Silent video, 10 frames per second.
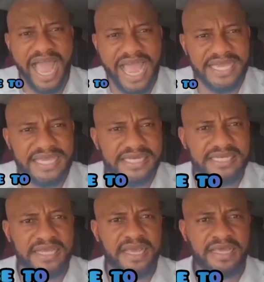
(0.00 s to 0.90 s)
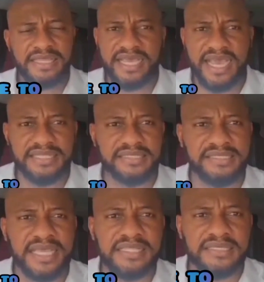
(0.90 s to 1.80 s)
on a mission to destroy what he has
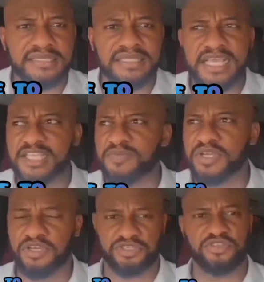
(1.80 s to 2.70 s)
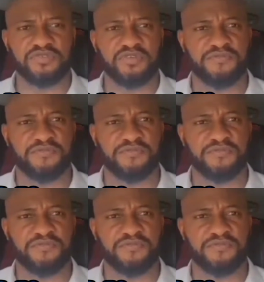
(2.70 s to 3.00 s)
built, Yul